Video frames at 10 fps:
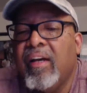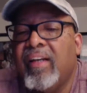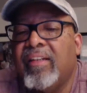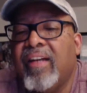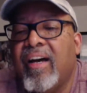
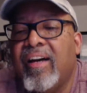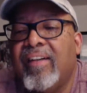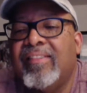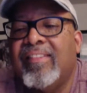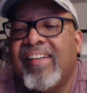And
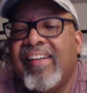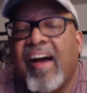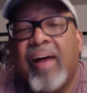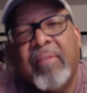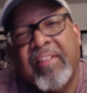
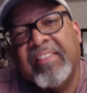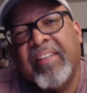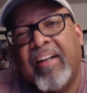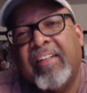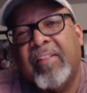I'm going to
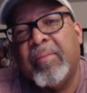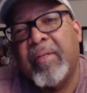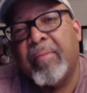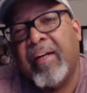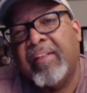talk a little
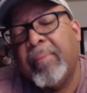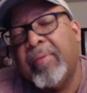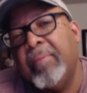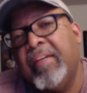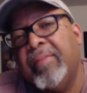bit about that.
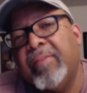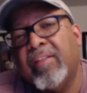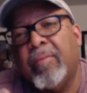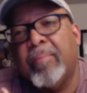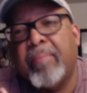But let me give you
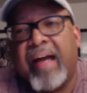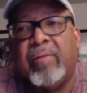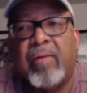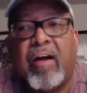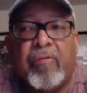a little
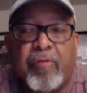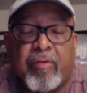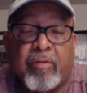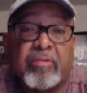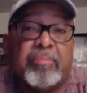background
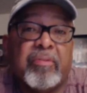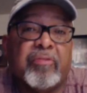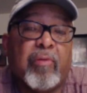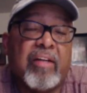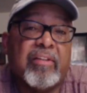first
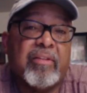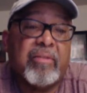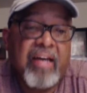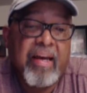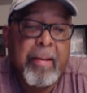before I
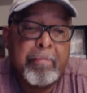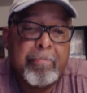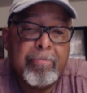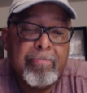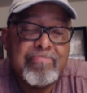do that.
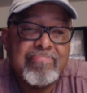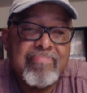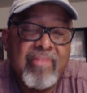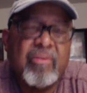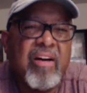
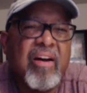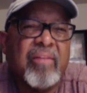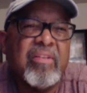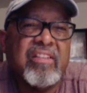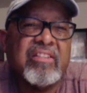Well, I
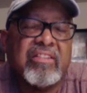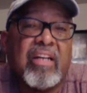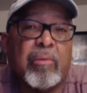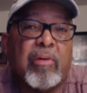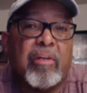really just
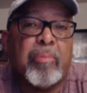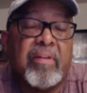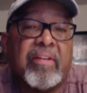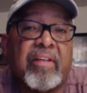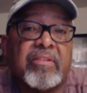kind of want to
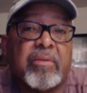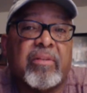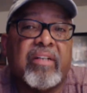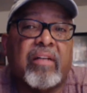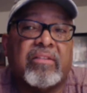point that
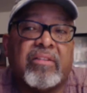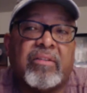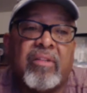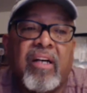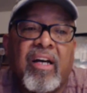story out to
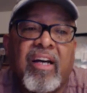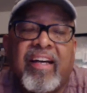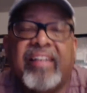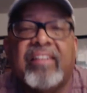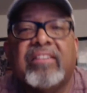you.
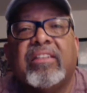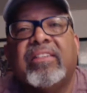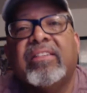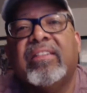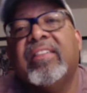And
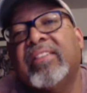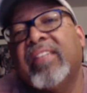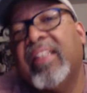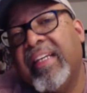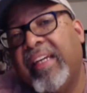it's
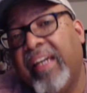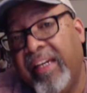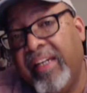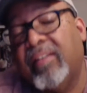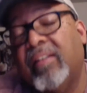this thing
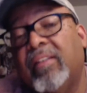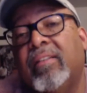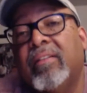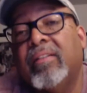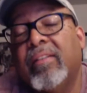here
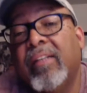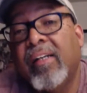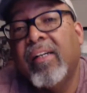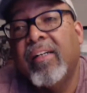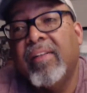
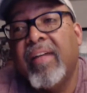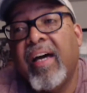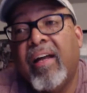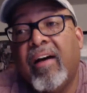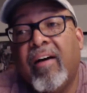
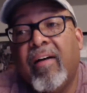that